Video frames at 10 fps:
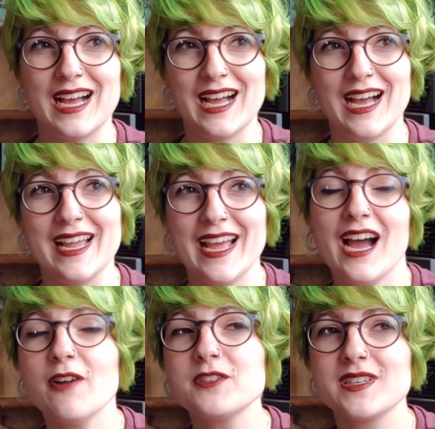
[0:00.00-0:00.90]
I
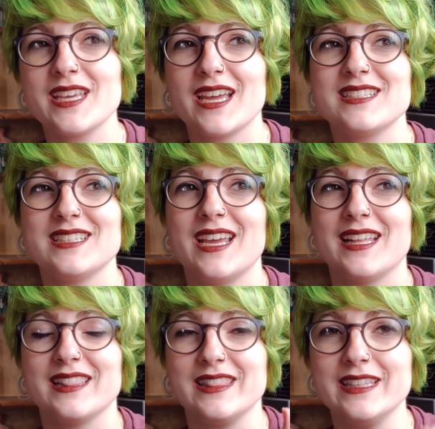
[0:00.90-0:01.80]
have to get at
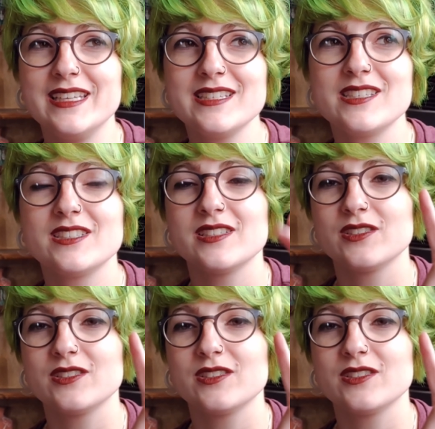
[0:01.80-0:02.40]
least